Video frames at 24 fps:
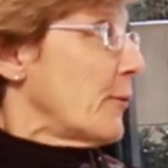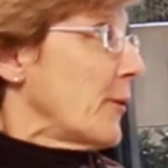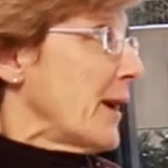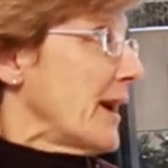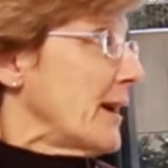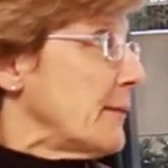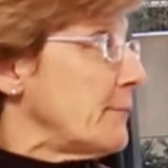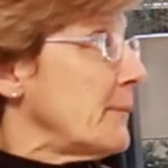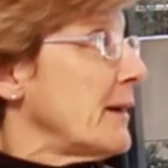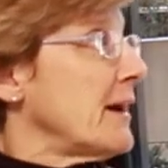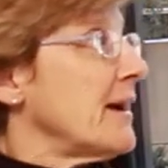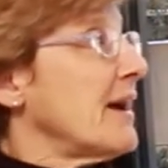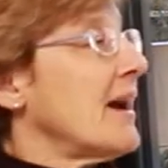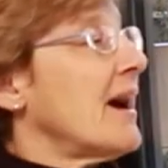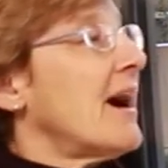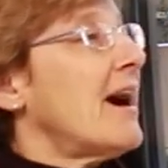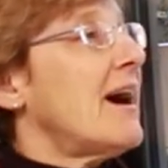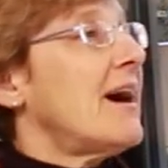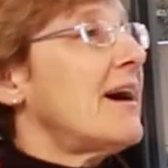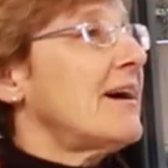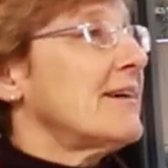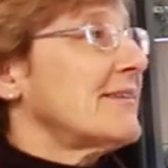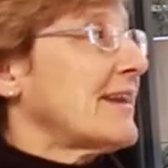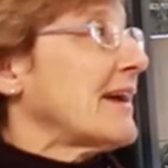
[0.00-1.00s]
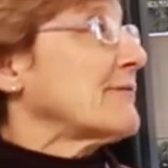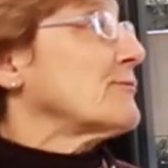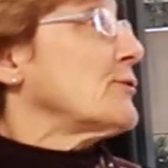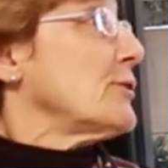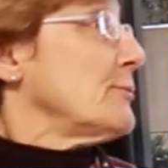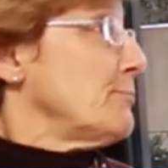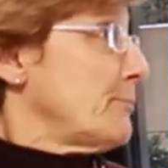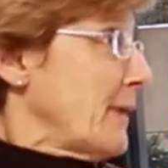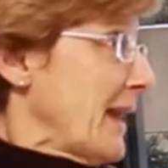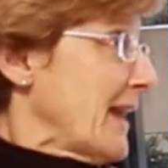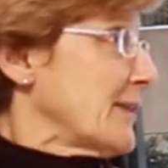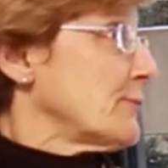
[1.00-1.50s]
the web, yeah. and I have
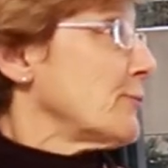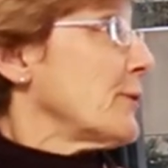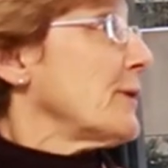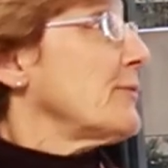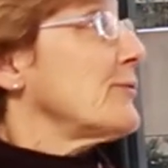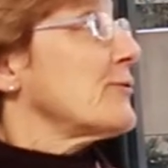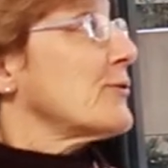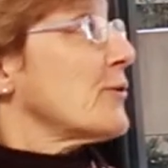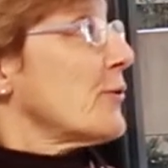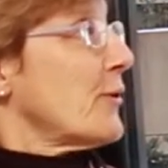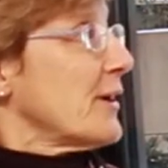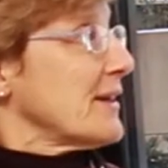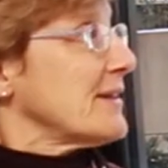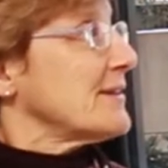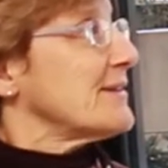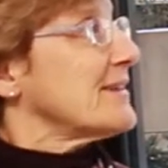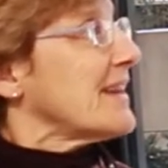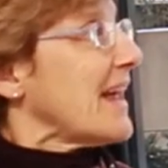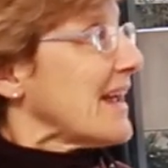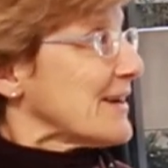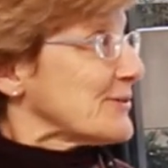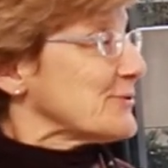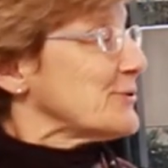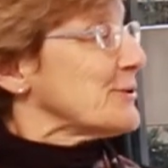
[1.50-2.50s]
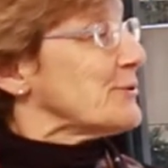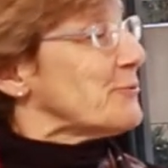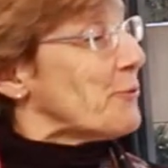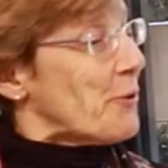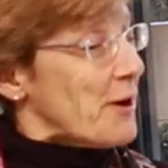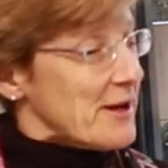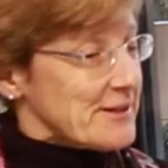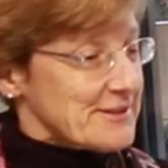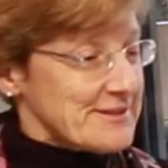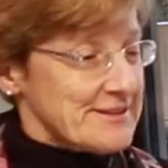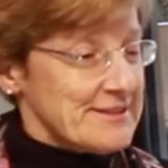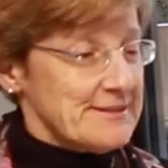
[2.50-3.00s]
good bandwidth so I can actually
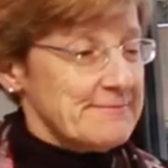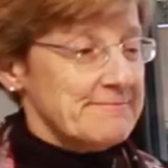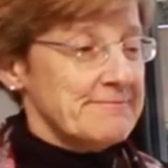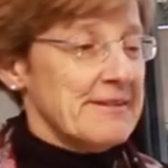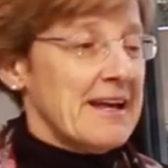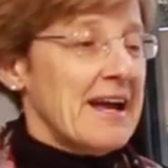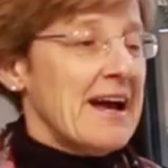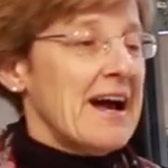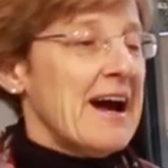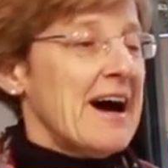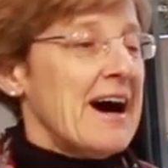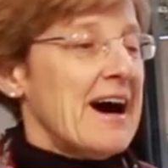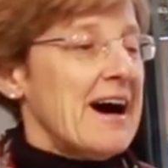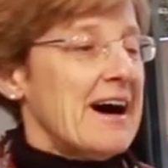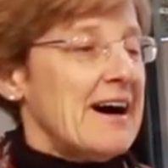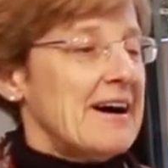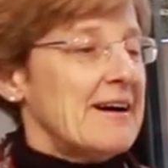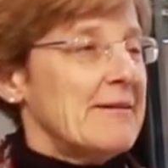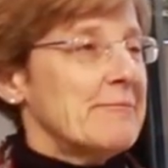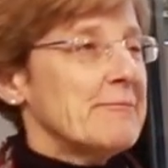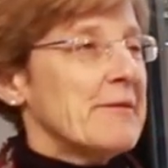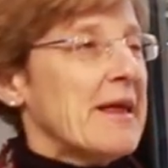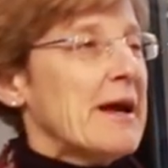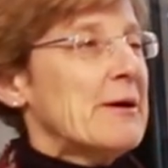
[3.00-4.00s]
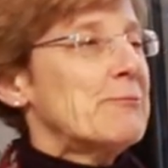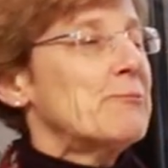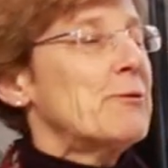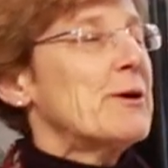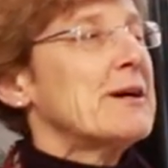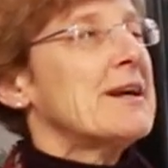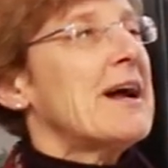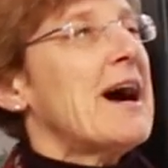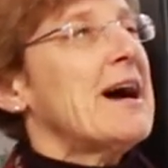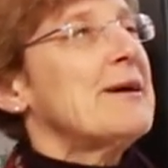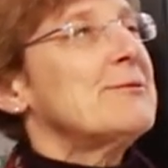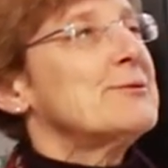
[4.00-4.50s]
watch them. Mm-hmm. um, and
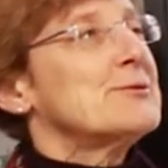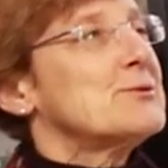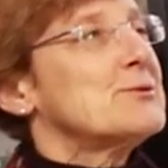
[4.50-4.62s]
what I